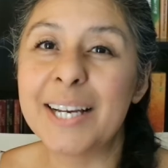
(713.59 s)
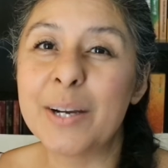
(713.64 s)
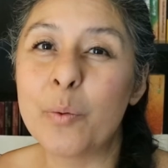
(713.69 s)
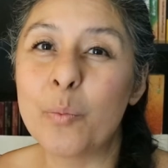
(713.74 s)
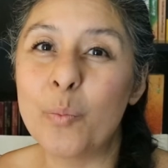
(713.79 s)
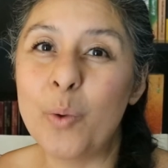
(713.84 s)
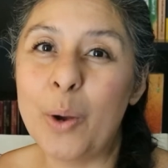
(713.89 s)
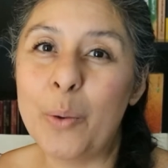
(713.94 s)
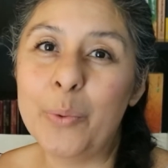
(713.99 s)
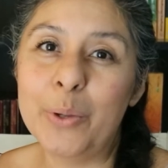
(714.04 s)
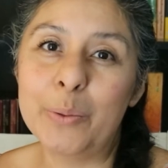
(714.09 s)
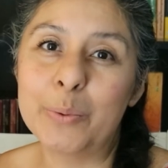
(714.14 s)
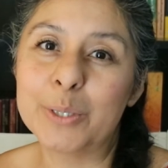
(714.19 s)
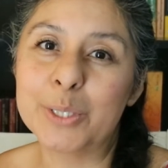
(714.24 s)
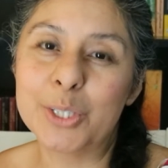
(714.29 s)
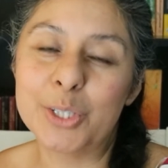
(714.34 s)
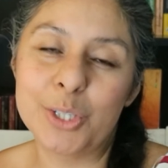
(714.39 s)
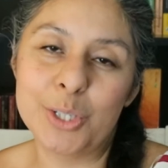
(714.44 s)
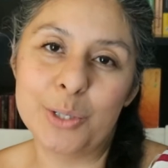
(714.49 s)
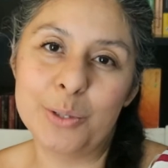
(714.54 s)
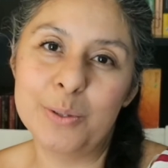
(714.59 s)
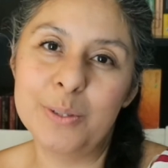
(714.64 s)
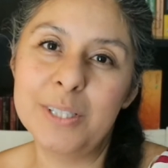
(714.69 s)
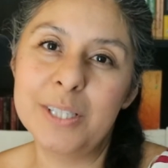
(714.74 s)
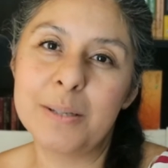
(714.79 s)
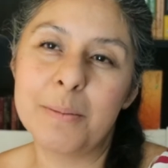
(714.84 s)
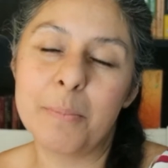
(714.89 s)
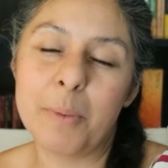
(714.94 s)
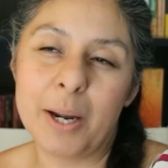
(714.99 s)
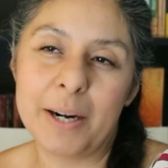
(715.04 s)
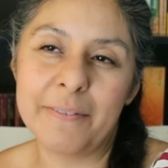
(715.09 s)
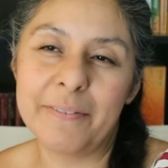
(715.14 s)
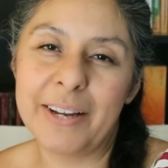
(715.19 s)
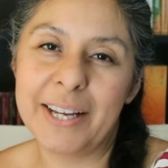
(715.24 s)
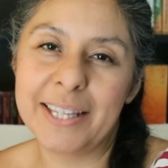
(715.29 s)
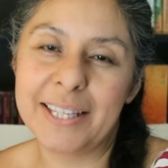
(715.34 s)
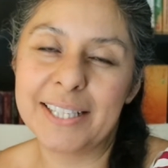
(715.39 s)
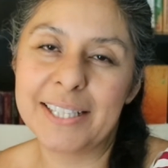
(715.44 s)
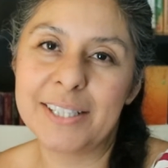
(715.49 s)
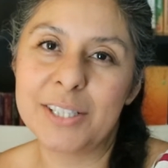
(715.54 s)
What we will do to
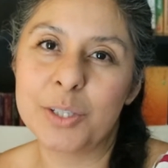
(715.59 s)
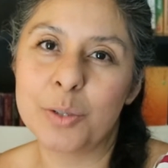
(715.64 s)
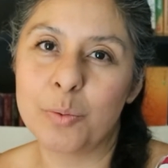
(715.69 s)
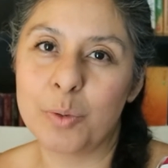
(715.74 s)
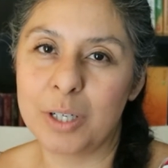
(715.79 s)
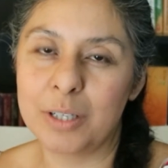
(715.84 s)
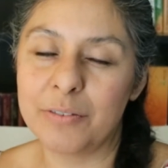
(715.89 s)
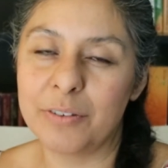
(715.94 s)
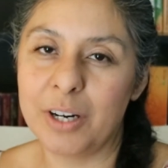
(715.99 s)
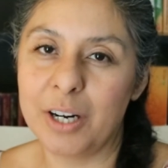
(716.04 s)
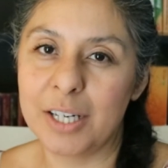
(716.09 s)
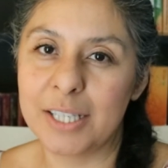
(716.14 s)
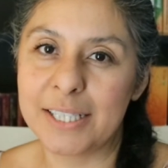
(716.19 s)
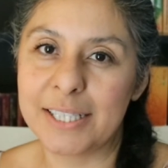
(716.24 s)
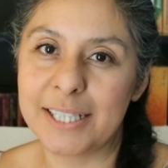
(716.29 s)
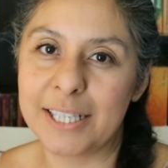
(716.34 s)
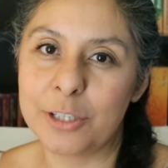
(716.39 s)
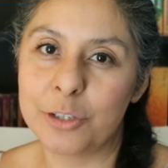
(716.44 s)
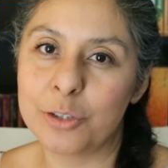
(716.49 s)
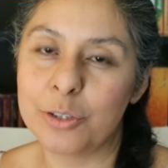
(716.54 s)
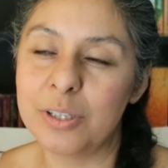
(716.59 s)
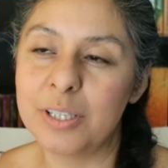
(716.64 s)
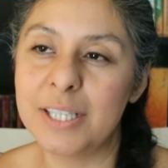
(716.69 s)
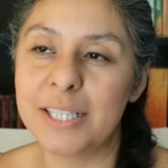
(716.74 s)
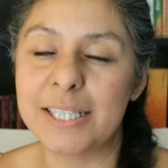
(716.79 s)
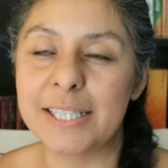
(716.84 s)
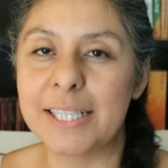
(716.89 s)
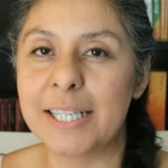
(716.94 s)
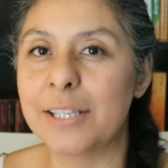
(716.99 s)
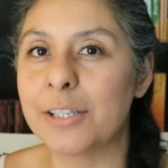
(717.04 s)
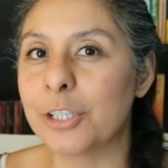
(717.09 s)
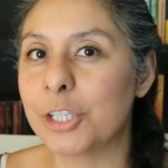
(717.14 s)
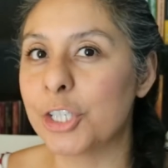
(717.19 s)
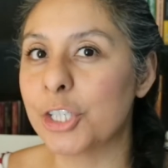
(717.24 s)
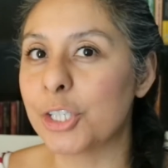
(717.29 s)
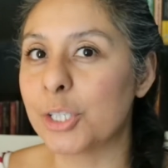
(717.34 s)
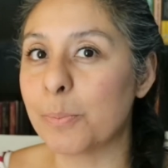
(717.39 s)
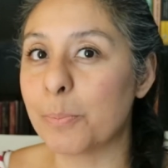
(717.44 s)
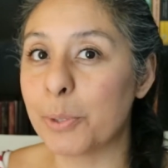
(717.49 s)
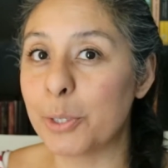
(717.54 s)
modify this to work for our schedule is either
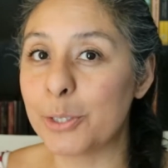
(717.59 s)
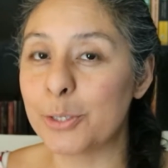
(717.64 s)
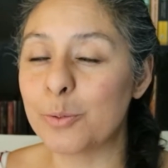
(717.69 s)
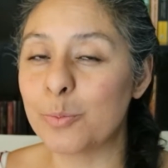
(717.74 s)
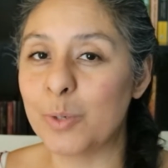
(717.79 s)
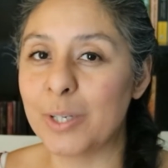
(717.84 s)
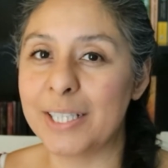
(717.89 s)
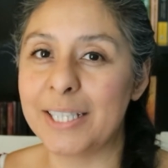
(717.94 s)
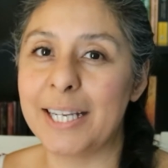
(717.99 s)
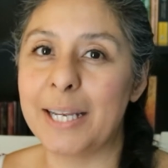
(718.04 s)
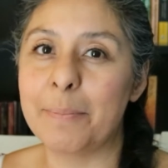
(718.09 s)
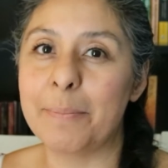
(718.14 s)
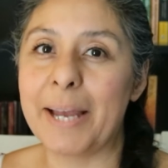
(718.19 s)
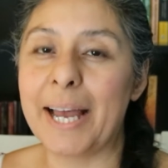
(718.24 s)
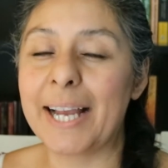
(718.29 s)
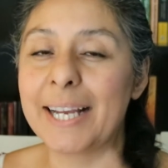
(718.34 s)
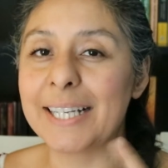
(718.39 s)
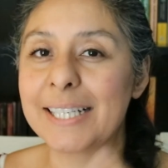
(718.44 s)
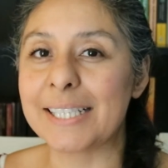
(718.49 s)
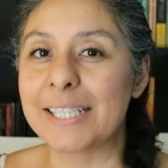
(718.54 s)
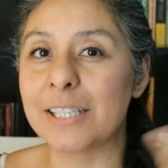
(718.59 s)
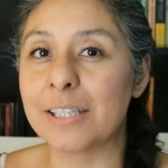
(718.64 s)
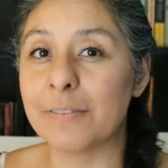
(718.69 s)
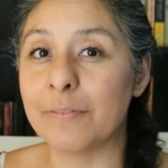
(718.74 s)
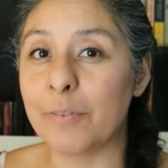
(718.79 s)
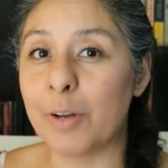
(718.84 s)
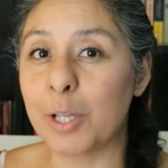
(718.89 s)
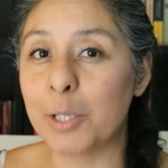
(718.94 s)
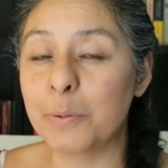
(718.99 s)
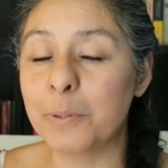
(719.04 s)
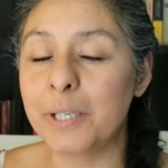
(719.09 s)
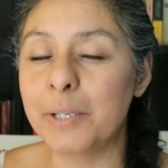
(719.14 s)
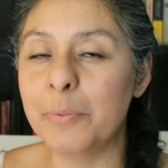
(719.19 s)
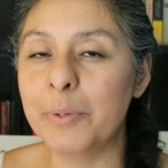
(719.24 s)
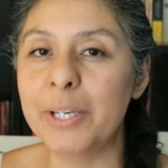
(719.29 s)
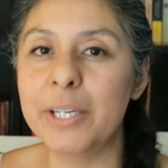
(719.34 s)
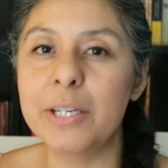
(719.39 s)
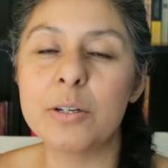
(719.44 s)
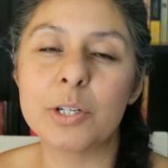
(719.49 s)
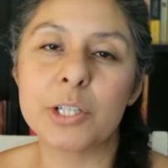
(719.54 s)
just push 1 day back into the following
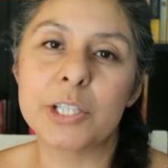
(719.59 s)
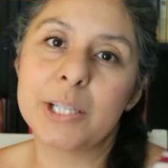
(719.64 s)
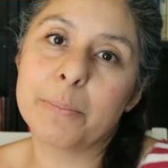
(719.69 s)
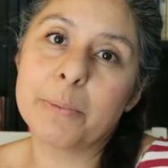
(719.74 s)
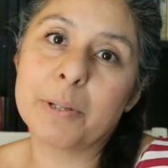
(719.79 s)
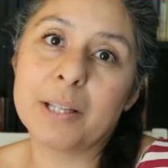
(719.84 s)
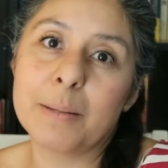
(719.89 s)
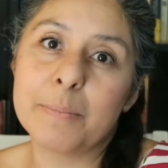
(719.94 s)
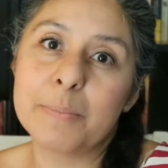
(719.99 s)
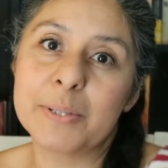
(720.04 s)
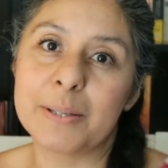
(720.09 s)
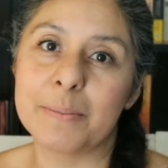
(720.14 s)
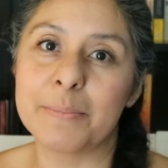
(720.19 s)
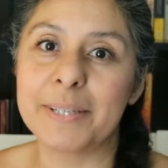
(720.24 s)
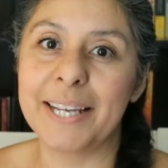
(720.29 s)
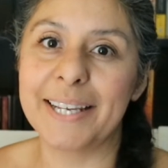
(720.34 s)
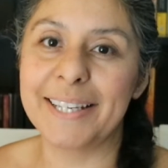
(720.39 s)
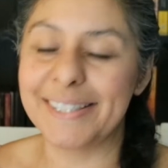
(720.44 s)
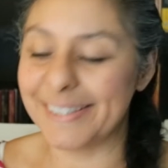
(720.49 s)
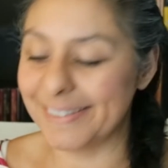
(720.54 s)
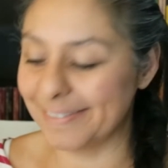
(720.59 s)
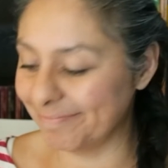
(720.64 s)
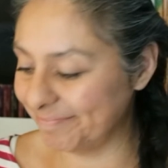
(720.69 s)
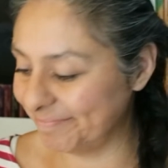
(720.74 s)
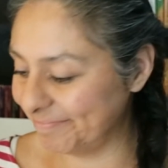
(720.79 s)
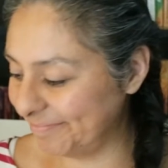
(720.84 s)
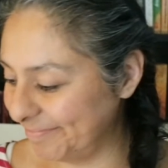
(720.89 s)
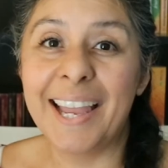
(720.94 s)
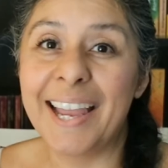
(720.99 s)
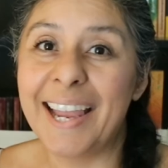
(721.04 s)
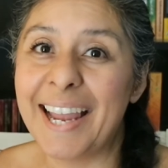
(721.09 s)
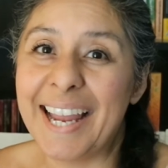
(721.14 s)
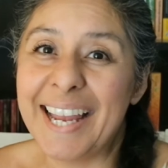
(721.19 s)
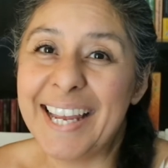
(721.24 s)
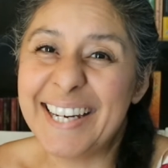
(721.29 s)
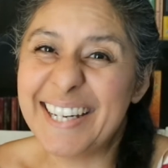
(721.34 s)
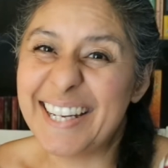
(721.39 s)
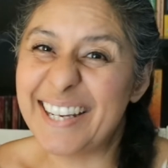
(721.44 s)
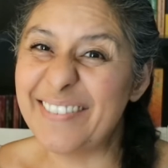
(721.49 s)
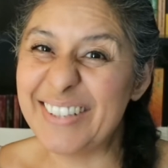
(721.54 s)
week or double up some days.
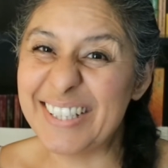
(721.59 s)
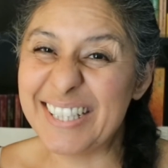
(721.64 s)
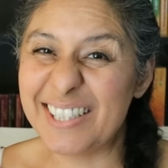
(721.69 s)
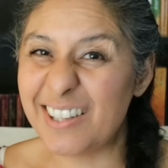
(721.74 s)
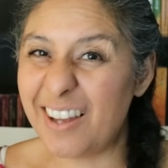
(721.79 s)
And if it's